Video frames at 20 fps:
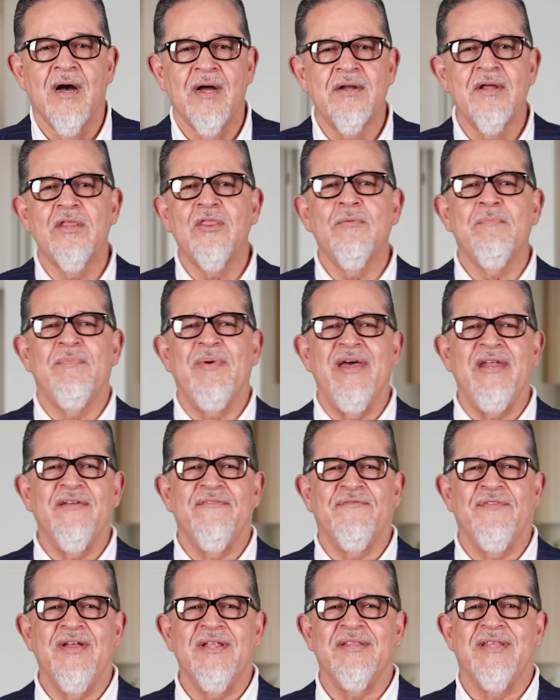Another
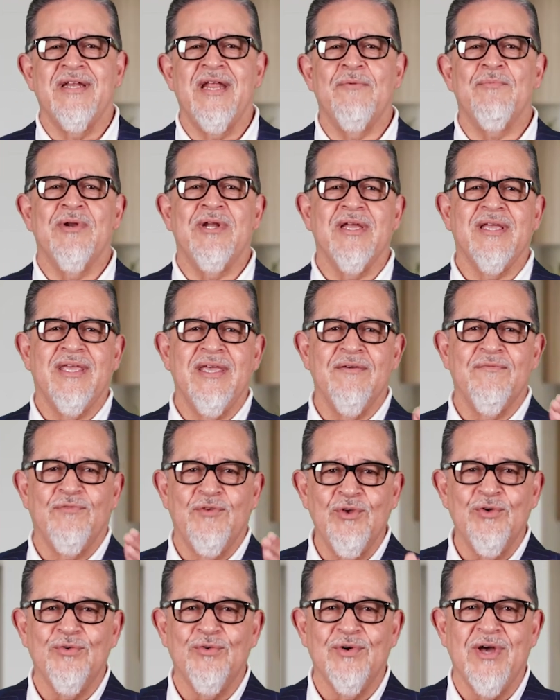benefit that I want to give
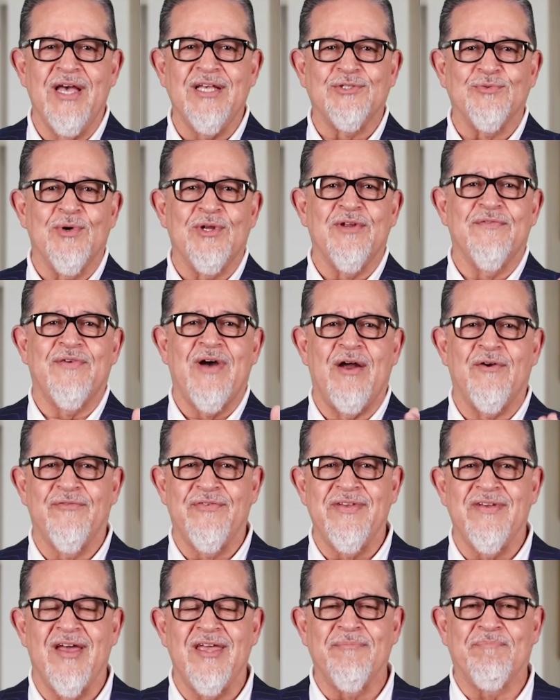you as one of our
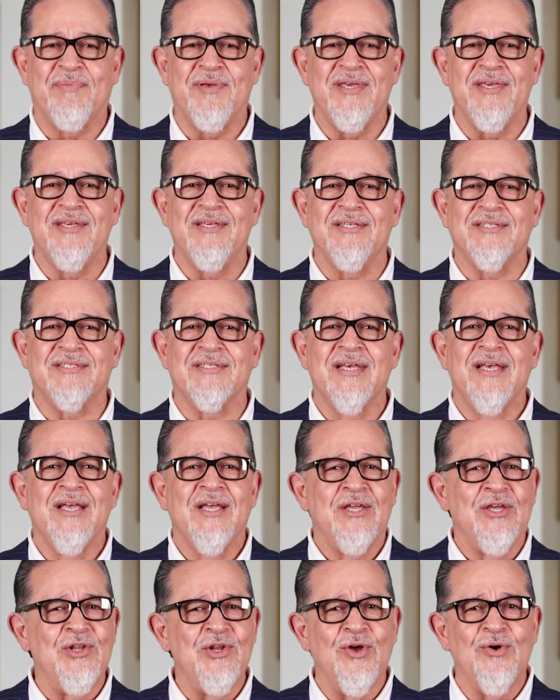VIPs,
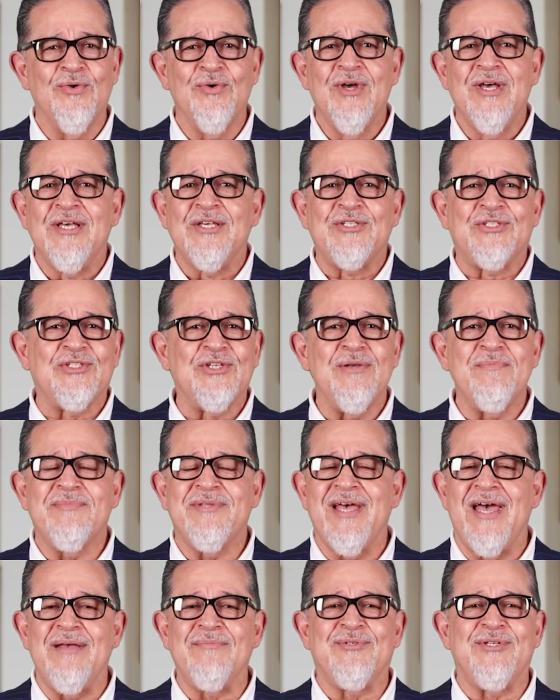you know,
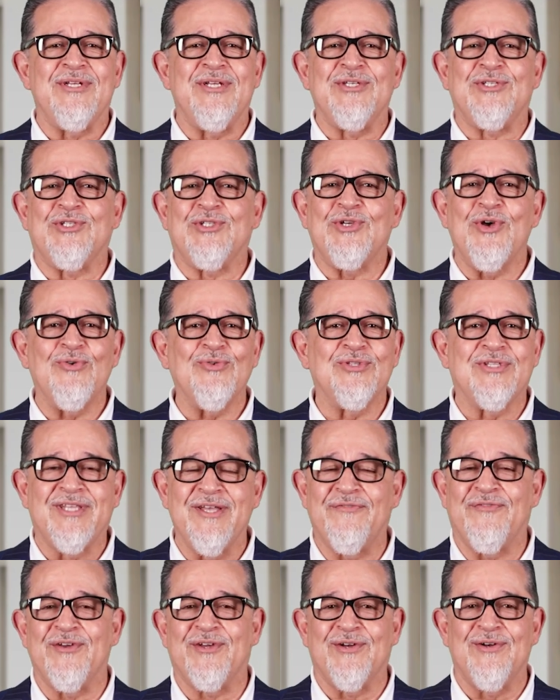sometimes it is so
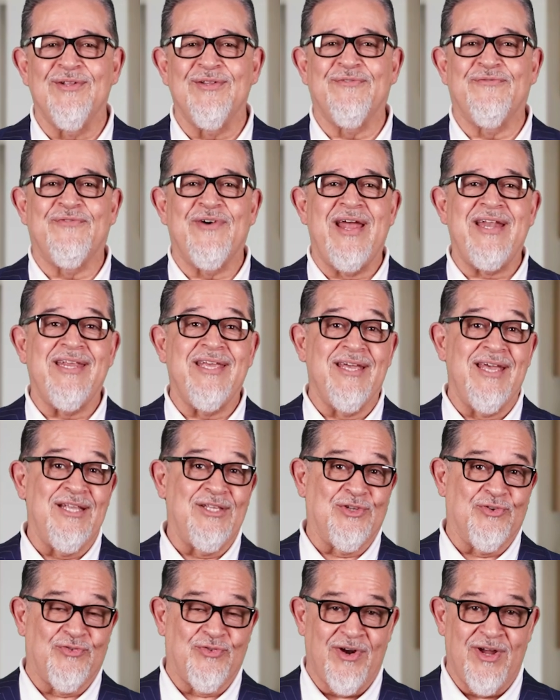difficult finding a
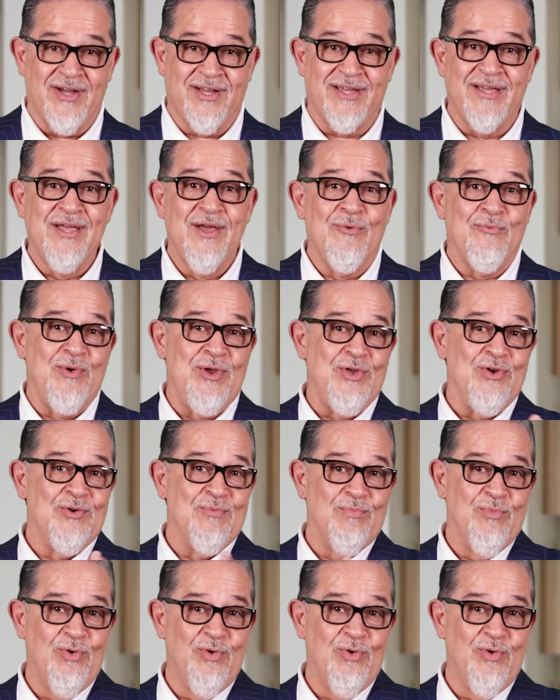truck when you're